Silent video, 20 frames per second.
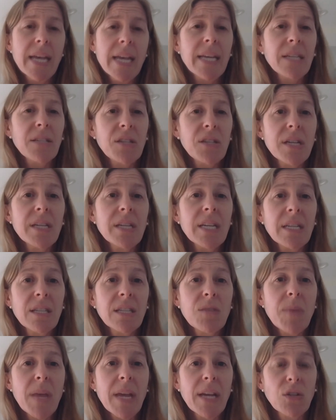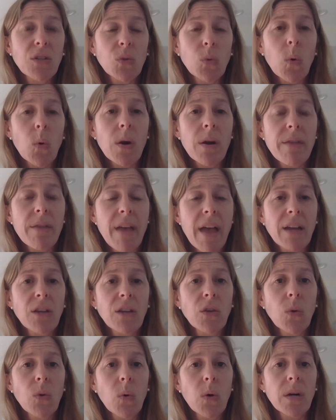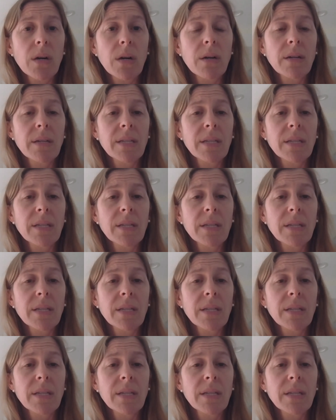is you need to make sure that you're